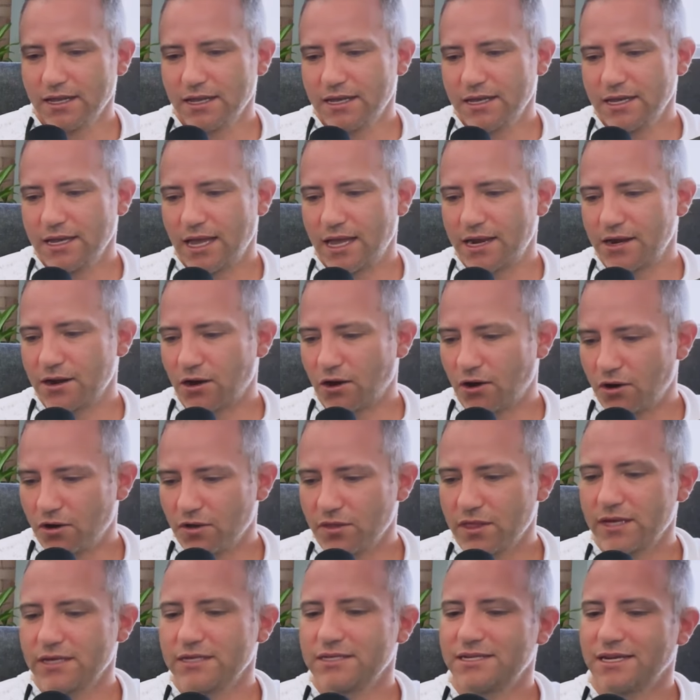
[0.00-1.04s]
And all
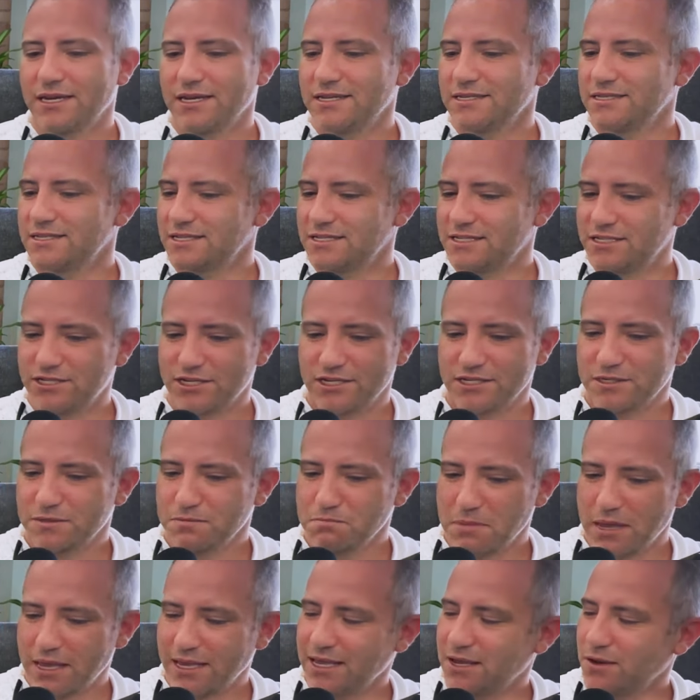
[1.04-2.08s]
that does is just
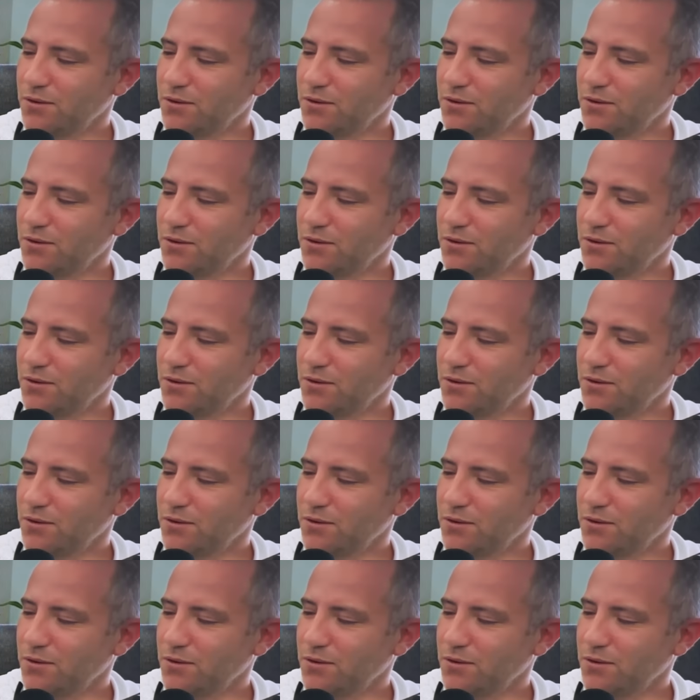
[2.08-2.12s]
make it